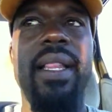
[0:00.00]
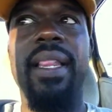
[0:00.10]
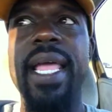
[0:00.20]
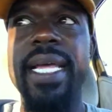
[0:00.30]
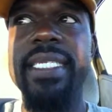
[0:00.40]

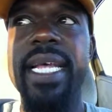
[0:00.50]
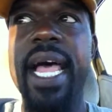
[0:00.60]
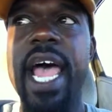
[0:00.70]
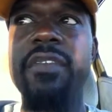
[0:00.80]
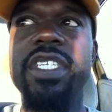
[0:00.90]
like I
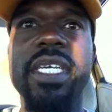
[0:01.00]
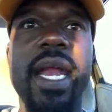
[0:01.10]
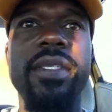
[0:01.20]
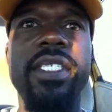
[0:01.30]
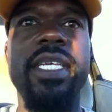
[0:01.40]
said, I've just
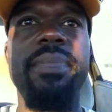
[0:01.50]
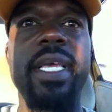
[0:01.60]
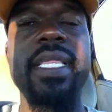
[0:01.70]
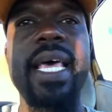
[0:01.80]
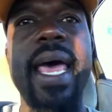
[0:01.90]
got into
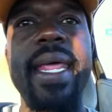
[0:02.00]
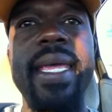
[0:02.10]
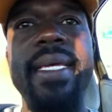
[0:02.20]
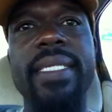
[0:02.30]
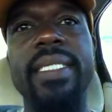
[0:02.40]
something that
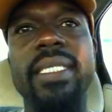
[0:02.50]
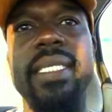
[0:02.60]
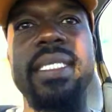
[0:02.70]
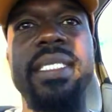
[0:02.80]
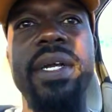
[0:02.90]
is
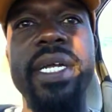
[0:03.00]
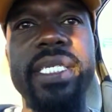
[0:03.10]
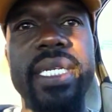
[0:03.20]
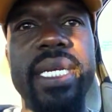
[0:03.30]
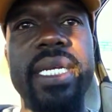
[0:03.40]

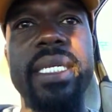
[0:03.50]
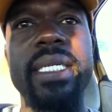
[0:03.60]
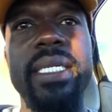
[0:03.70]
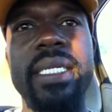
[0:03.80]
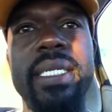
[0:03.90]
seriously
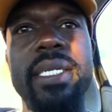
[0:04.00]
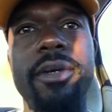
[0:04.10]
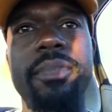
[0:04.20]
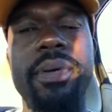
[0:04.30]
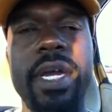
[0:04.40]

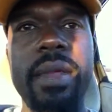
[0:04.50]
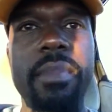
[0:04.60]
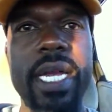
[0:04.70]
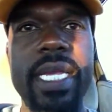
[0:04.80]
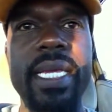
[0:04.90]

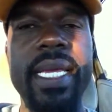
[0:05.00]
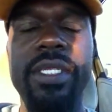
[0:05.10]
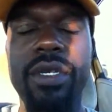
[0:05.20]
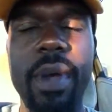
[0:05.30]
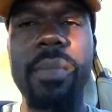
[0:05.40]
putting money
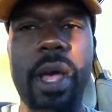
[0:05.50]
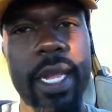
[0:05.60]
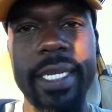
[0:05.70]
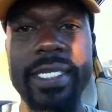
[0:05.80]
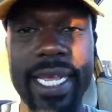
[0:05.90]
into my
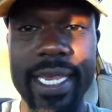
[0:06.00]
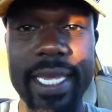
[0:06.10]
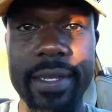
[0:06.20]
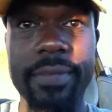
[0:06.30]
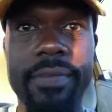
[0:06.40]
pockets daily.